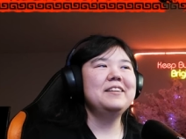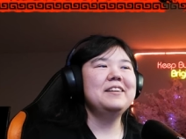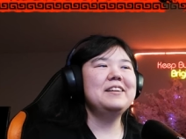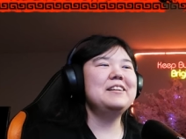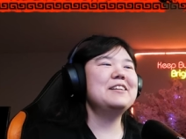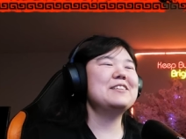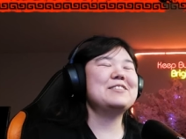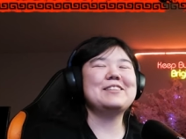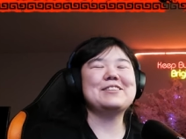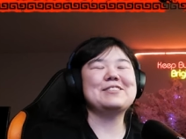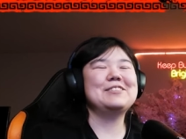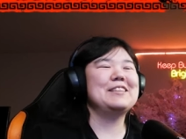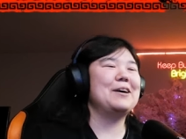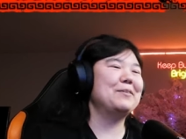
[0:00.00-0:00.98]
He just
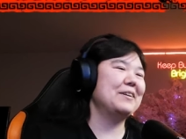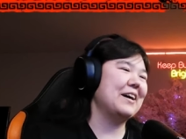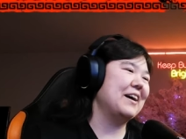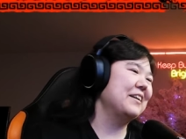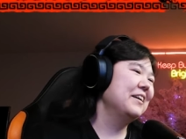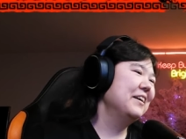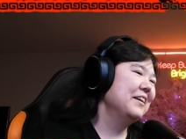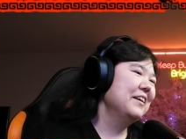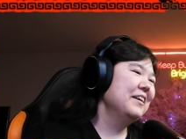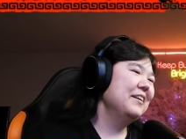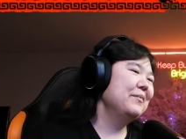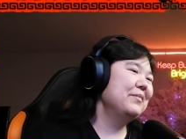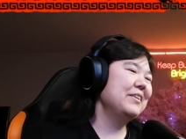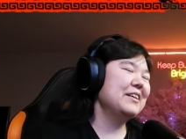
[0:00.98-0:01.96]
looks so done.
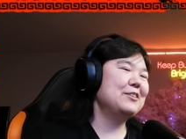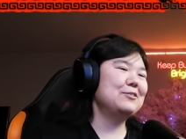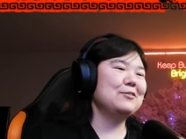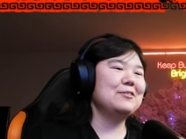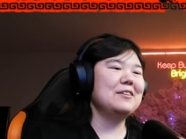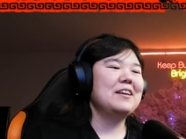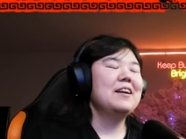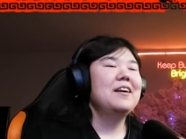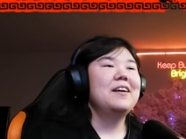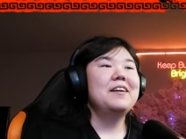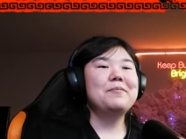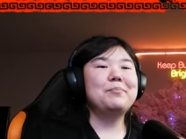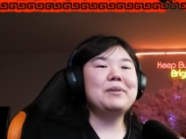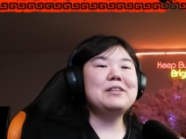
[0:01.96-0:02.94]

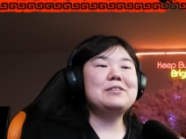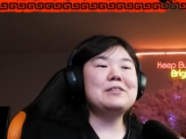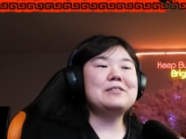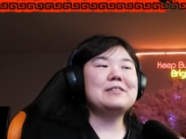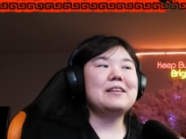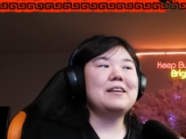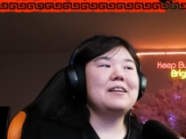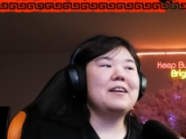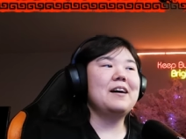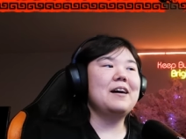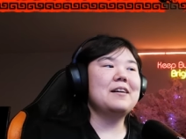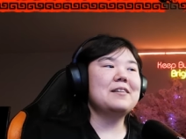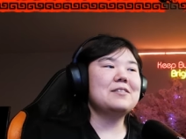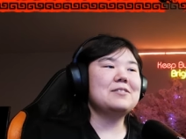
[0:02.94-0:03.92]
Blitz is
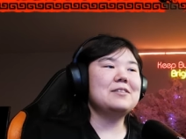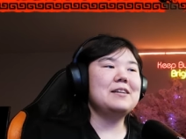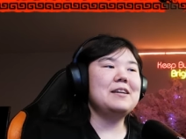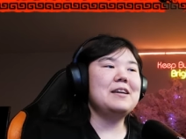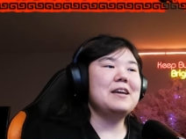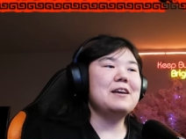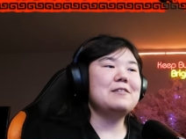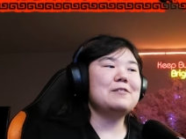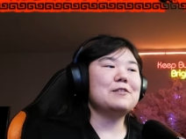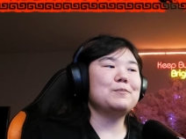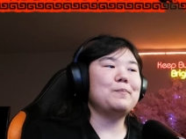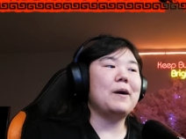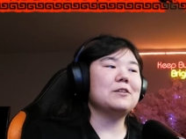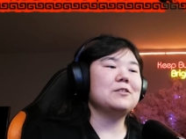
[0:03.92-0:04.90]
honestly his
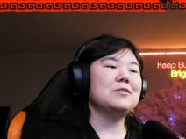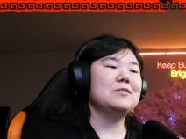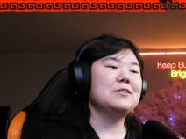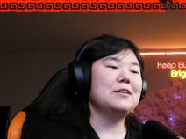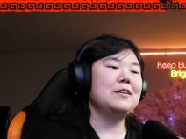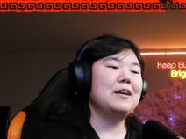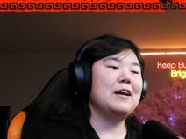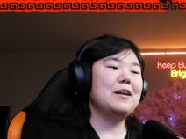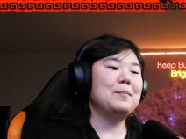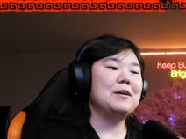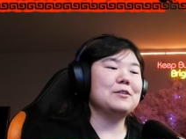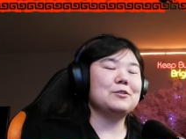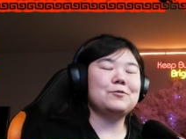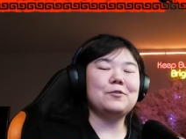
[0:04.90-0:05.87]
expressions and the
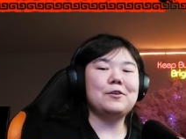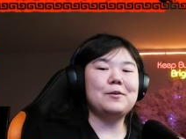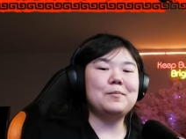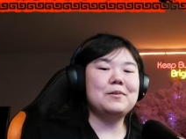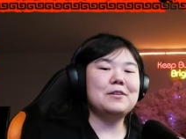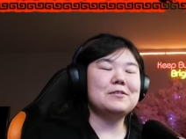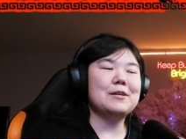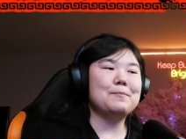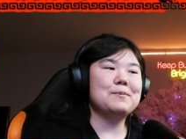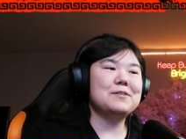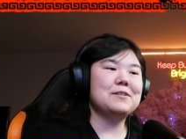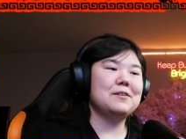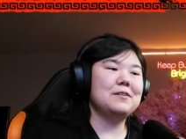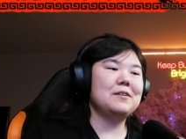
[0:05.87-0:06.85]
animations for him in this
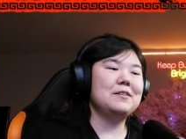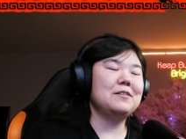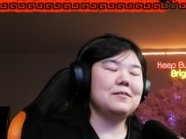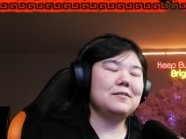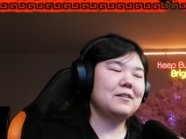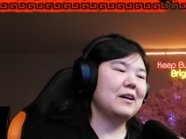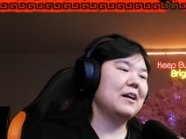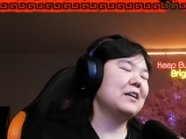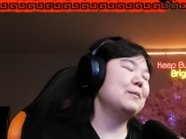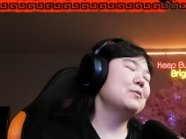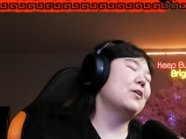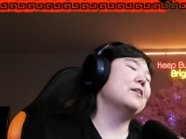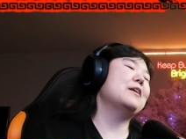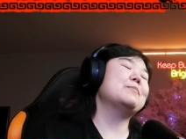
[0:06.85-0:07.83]
episode. And I keep
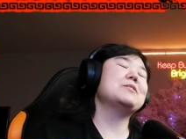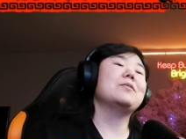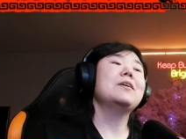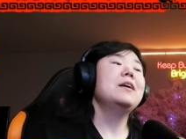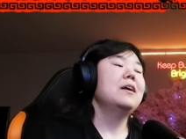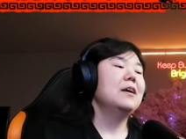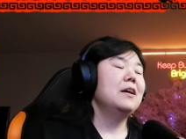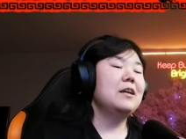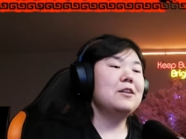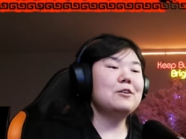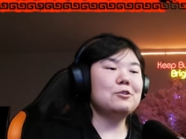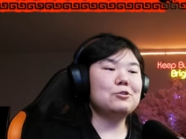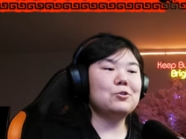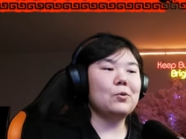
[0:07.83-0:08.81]
calling it episode. In
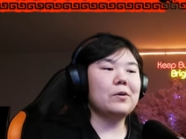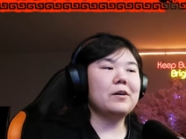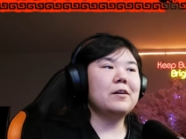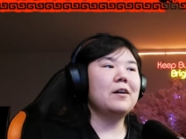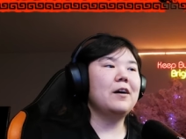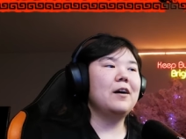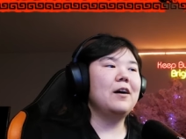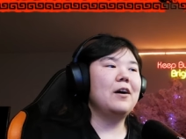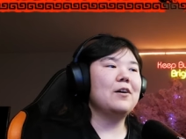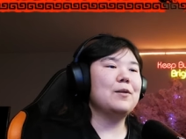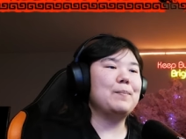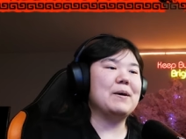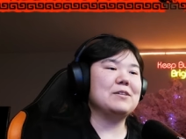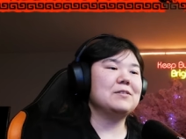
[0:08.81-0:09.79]
this short are
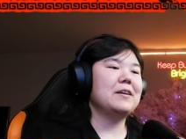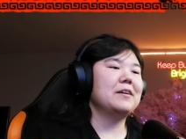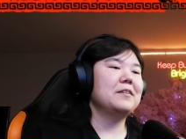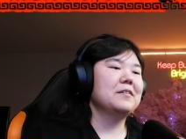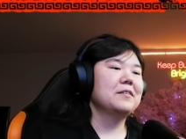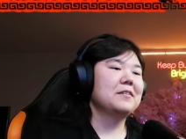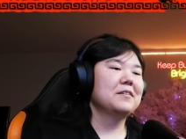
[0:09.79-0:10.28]
the best thing.